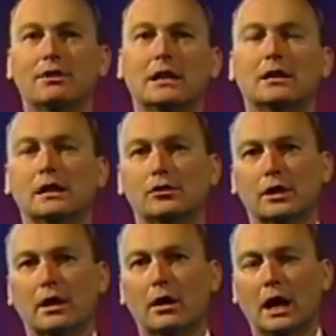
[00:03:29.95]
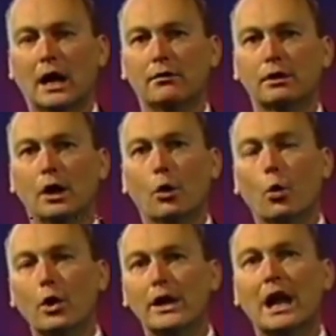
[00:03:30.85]
endings in our life
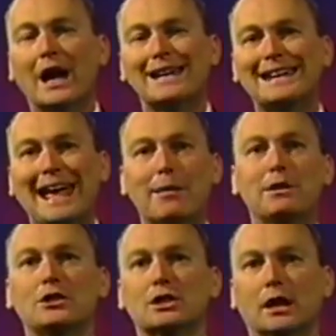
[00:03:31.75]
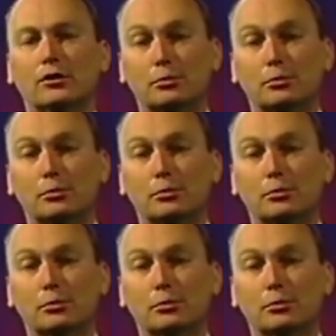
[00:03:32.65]
would not damage us,